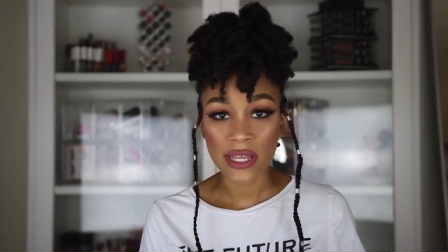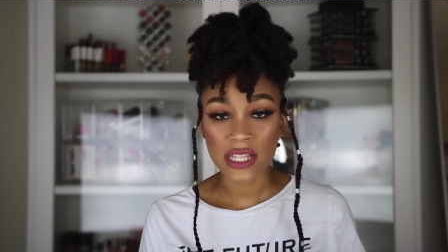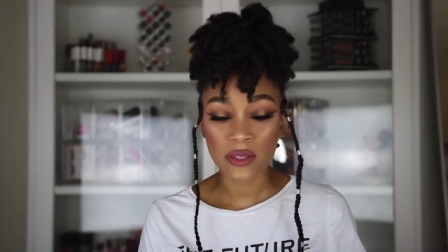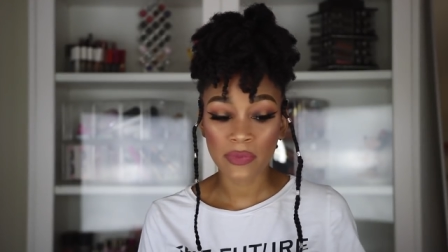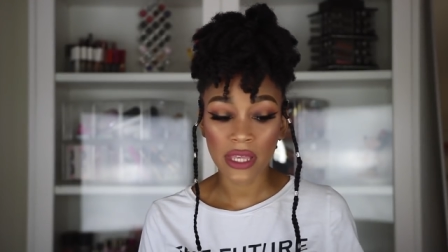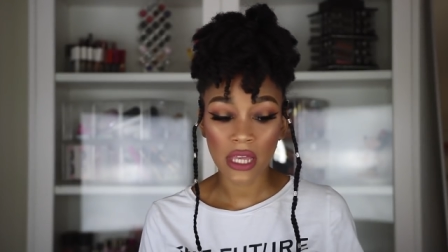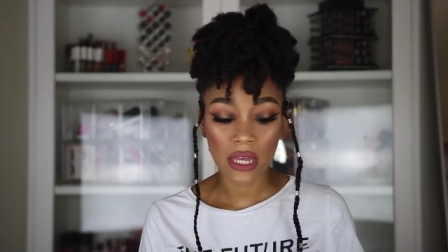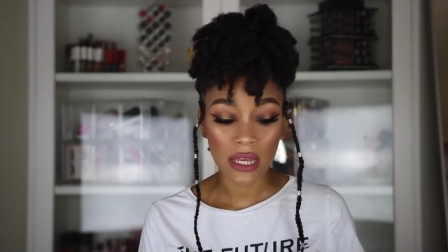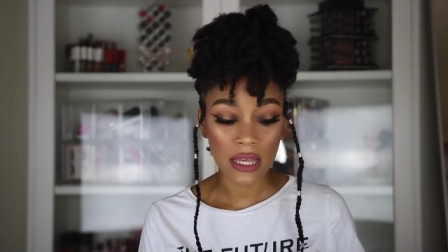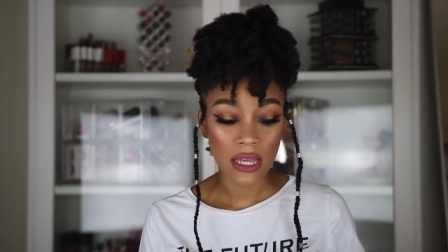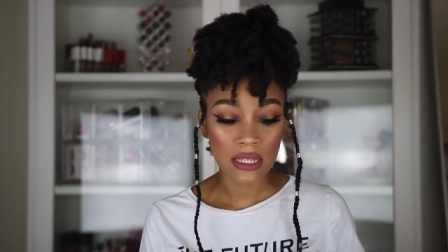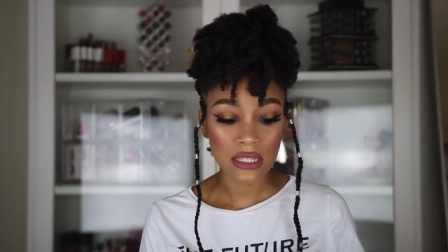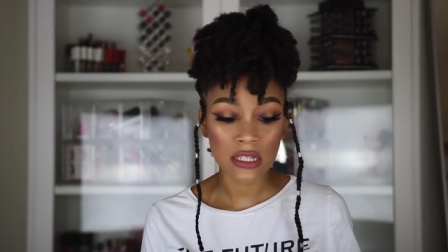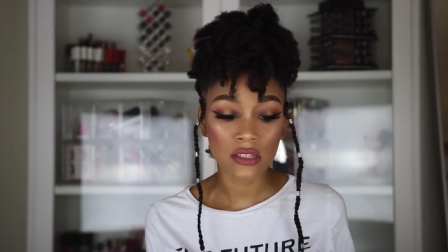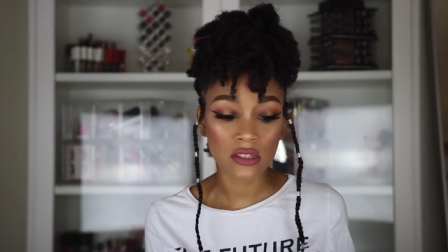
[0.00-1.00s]
is
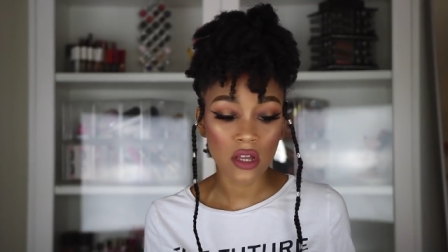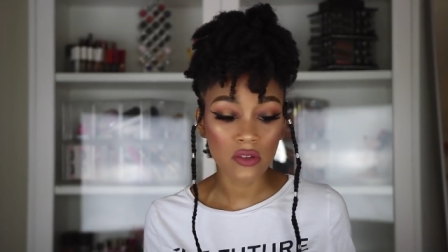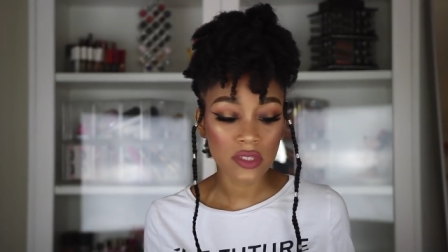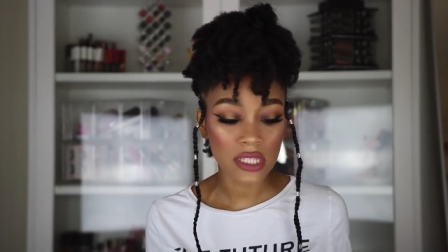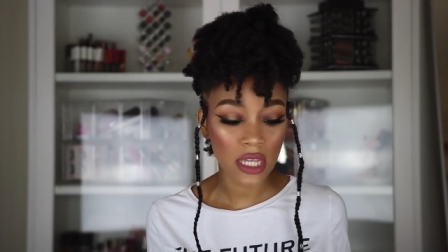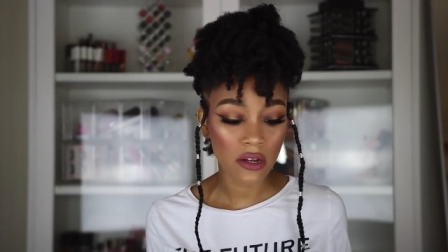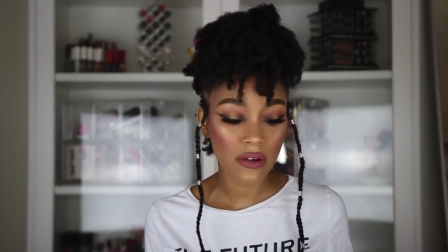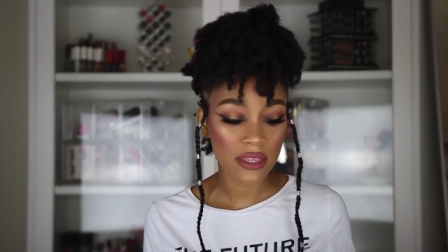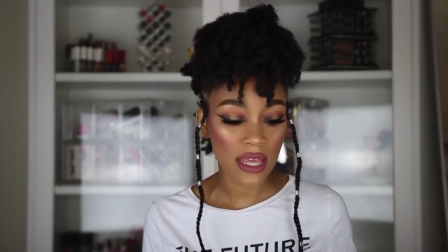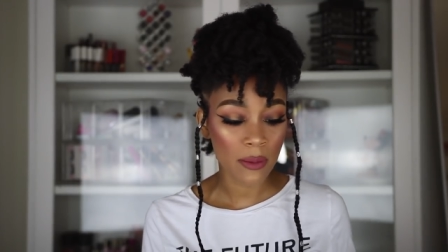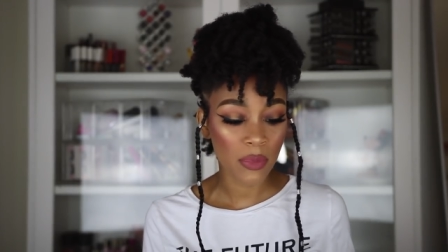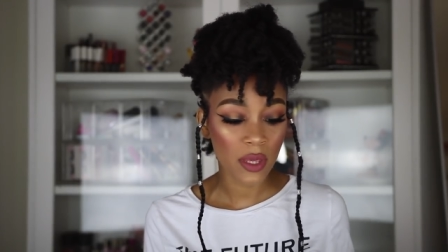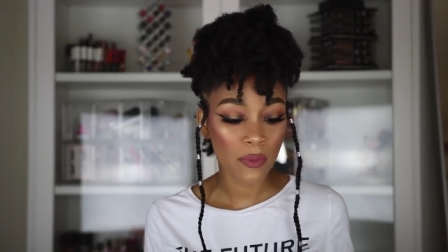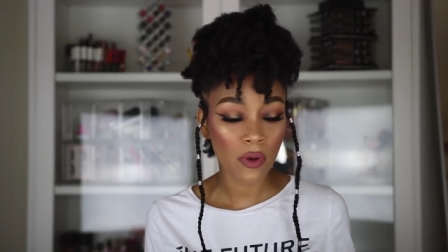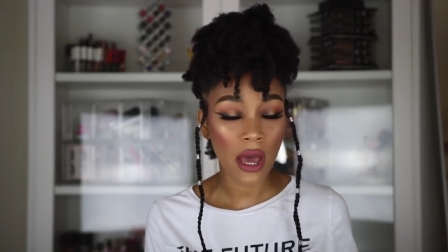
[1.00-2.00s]
because it's no secret
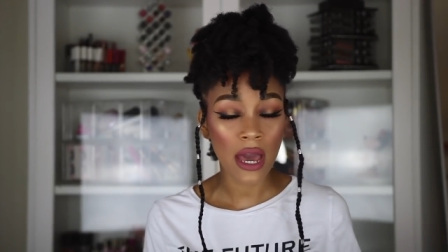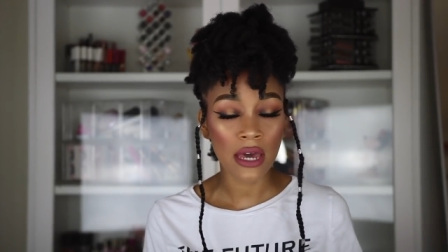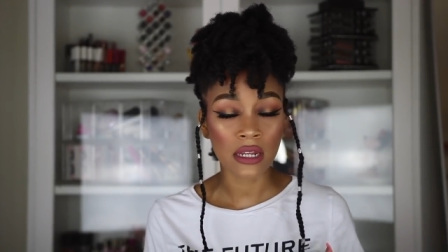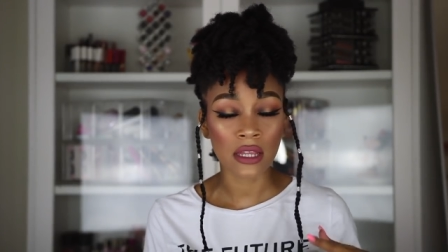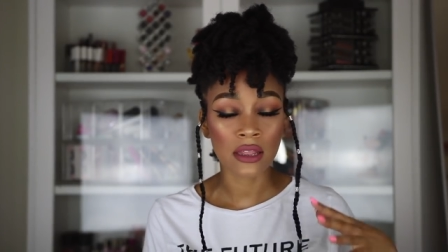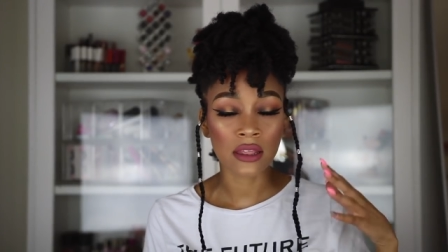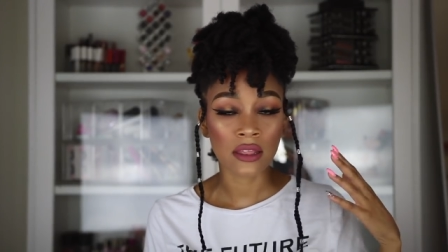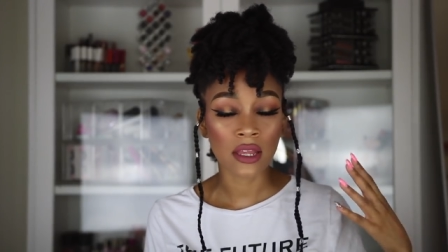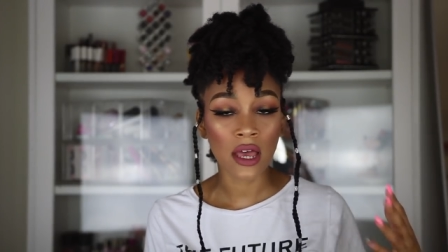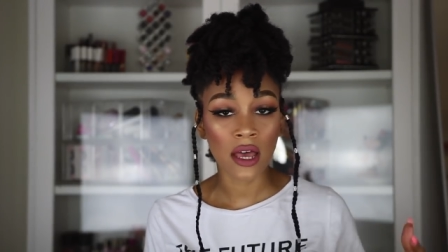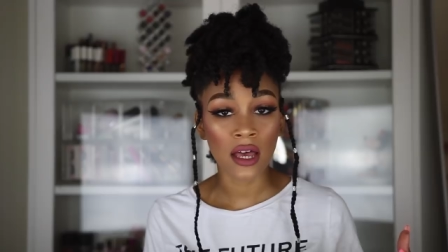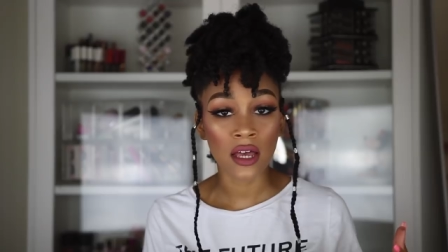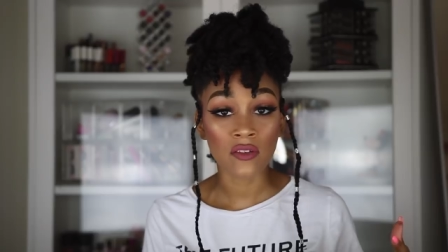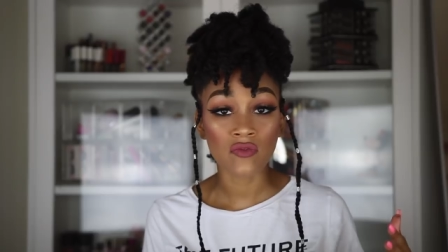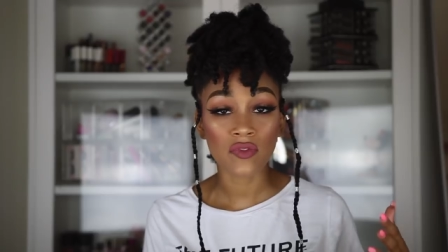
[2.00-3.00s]
that people out of
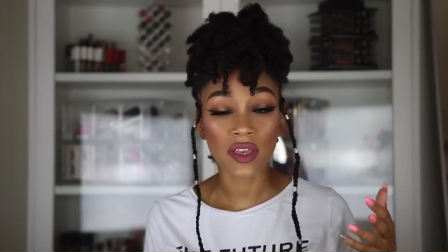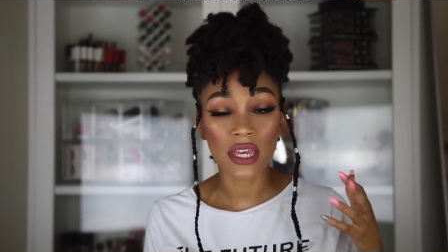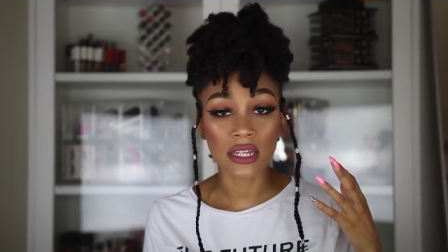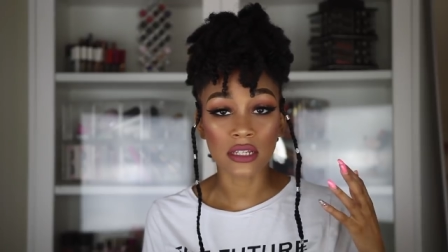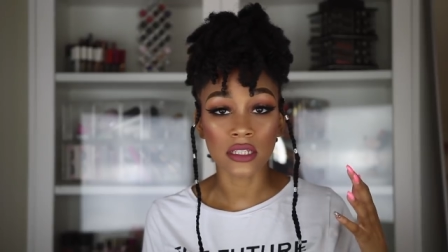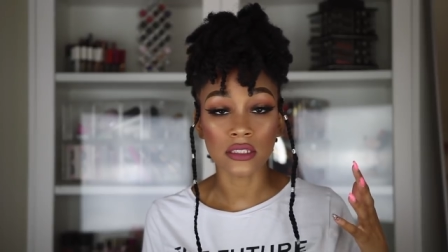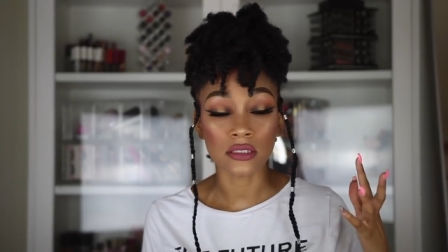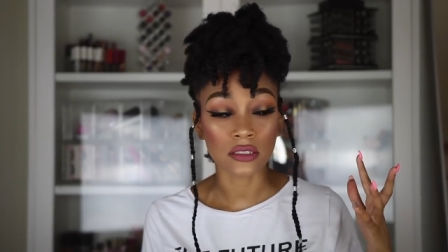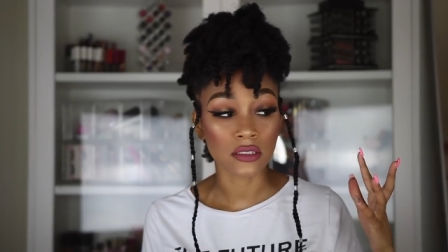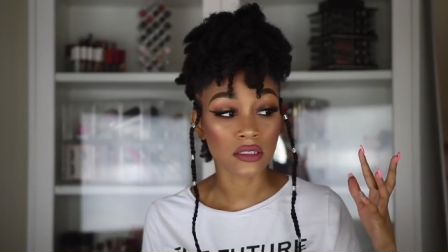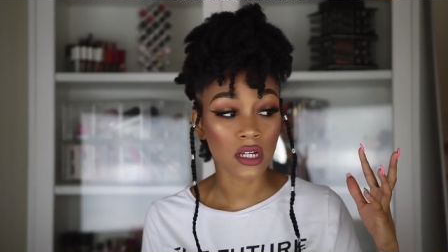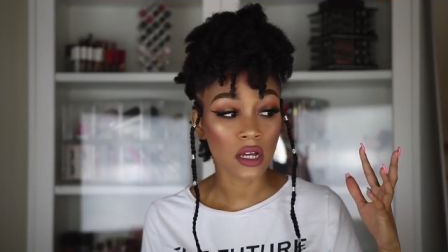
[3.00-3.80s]
love and